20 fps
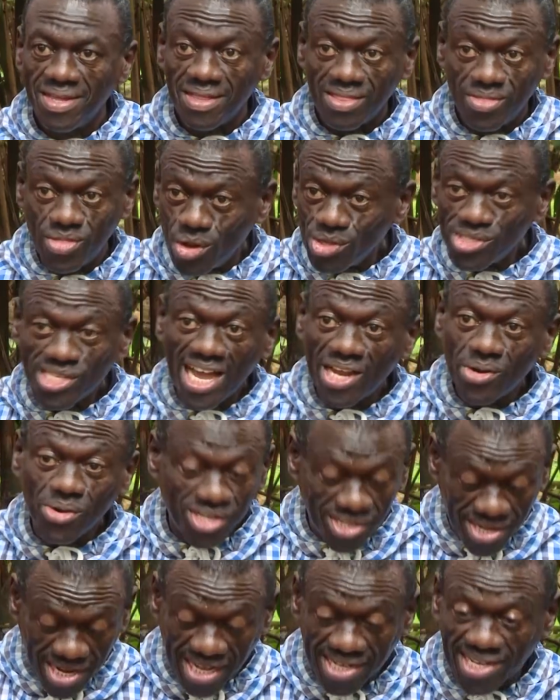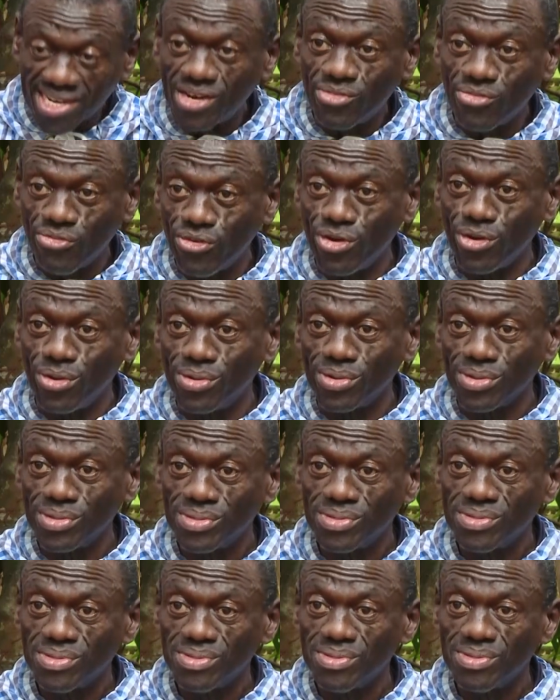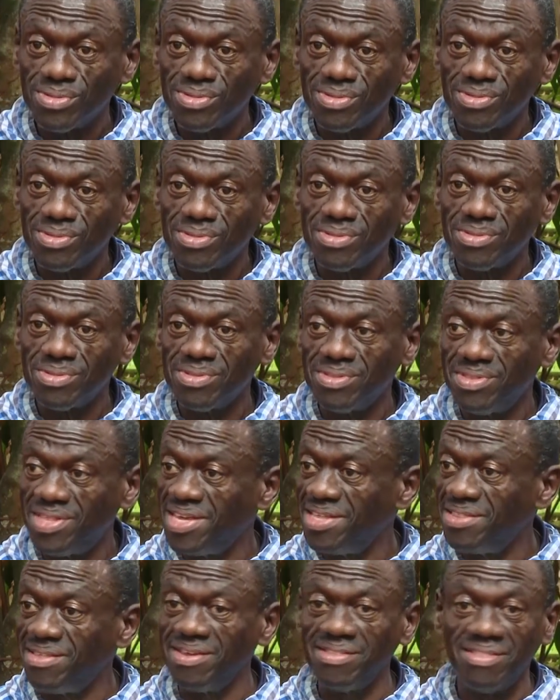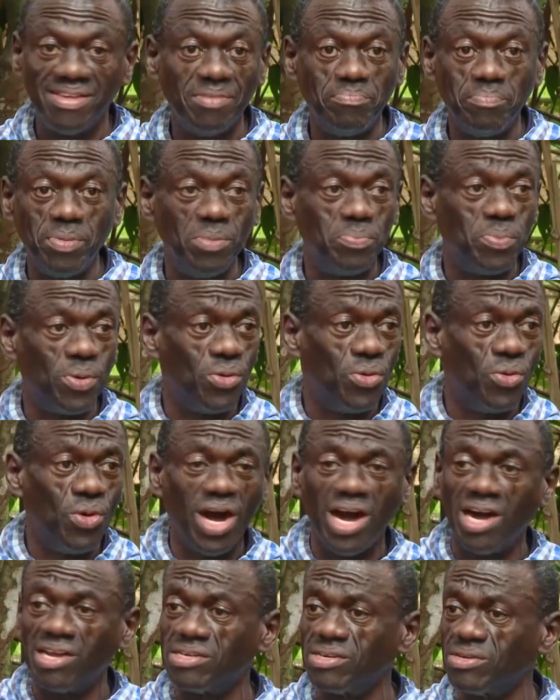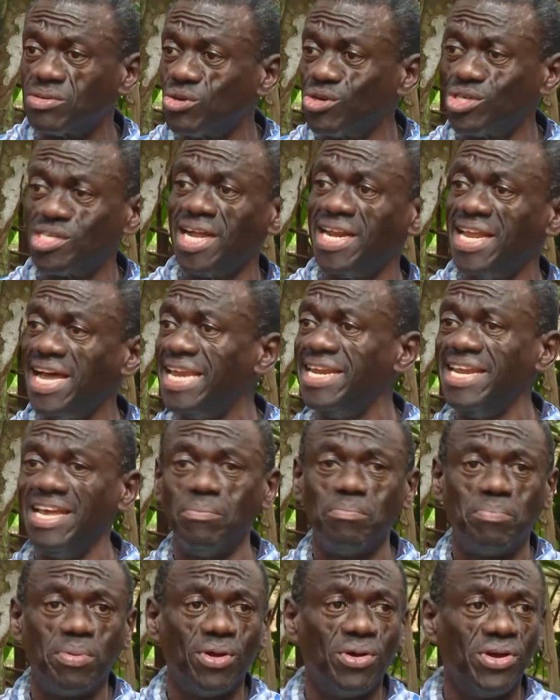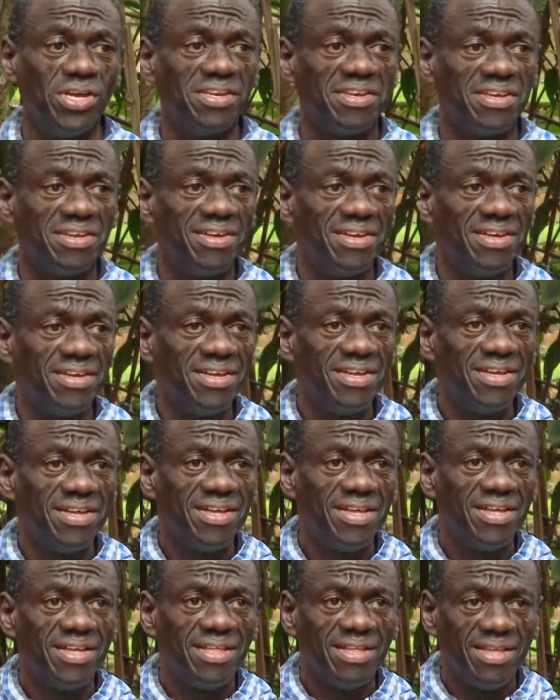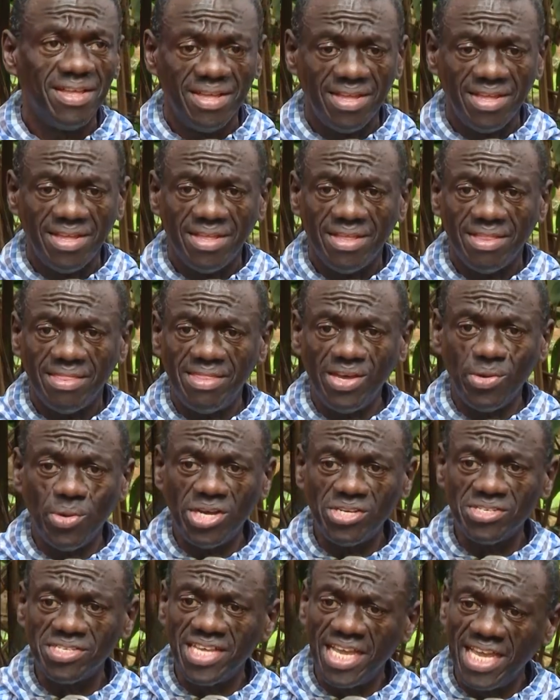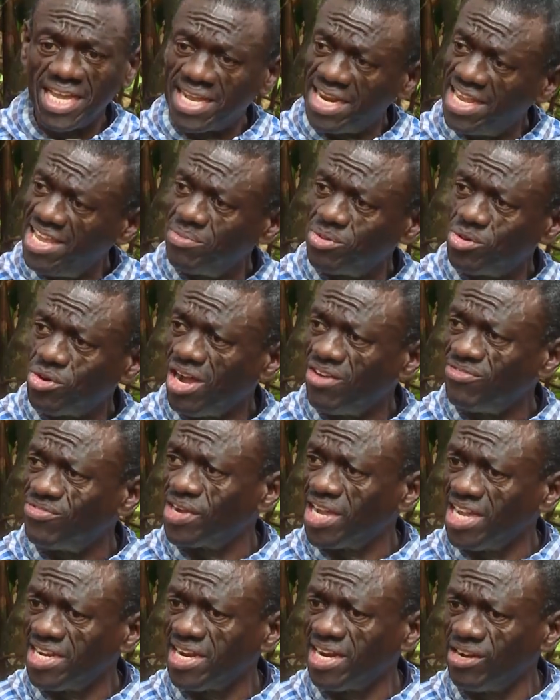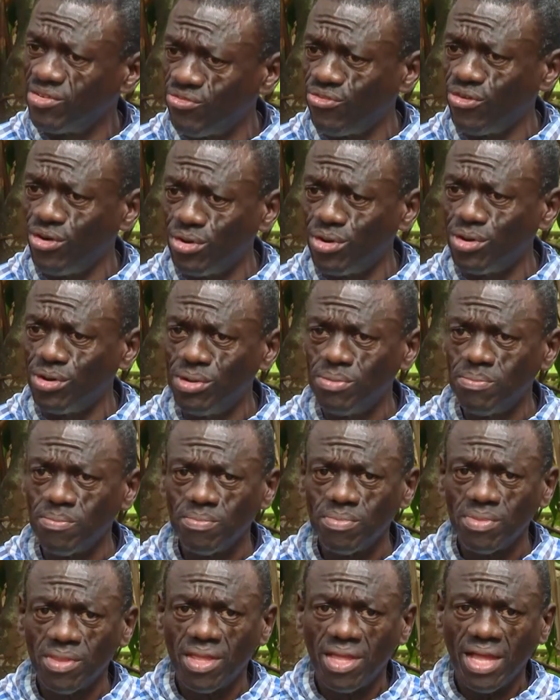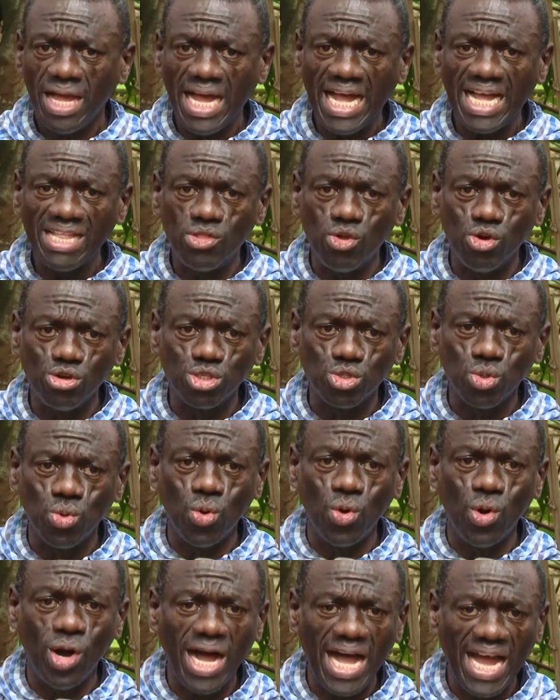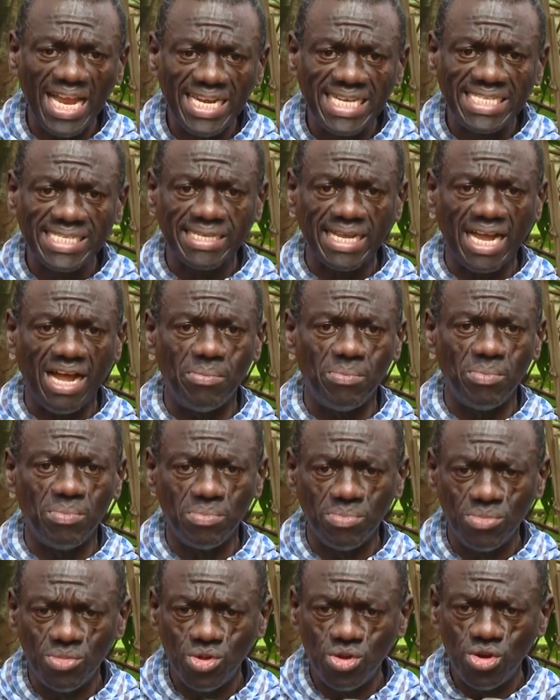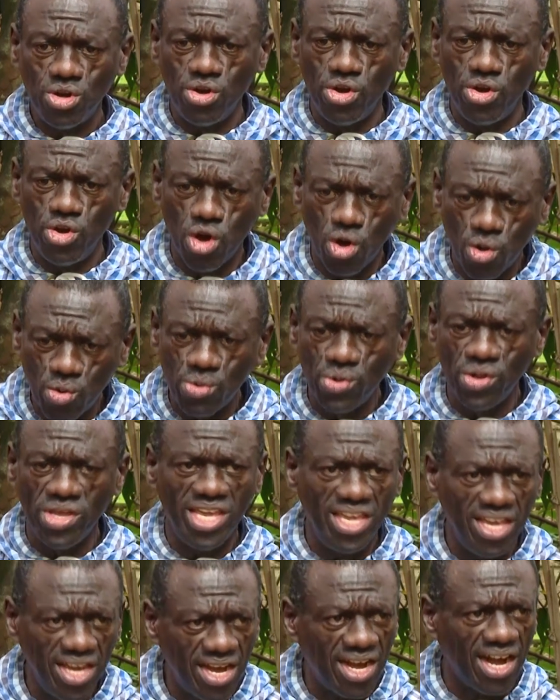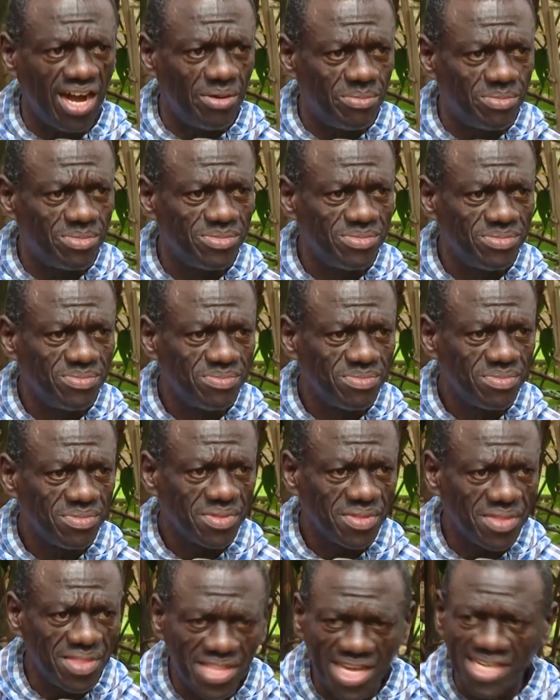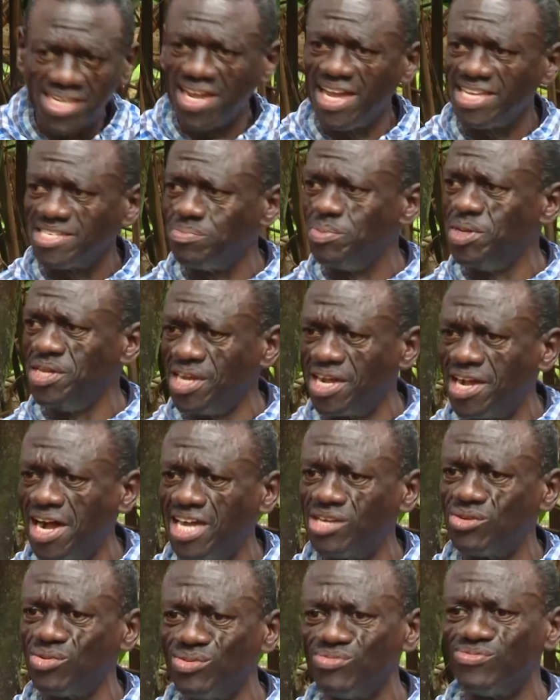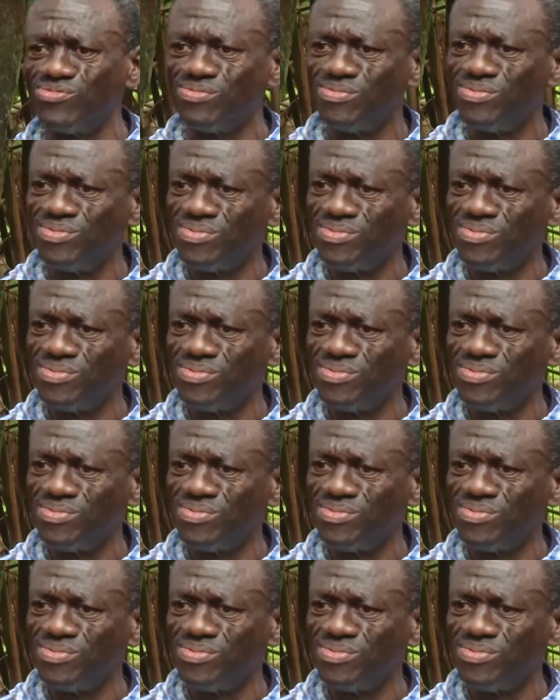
Those are not catered for. The people who are totally unemployed. The ones they claim to have catered for are those who had some known income that has been cut off.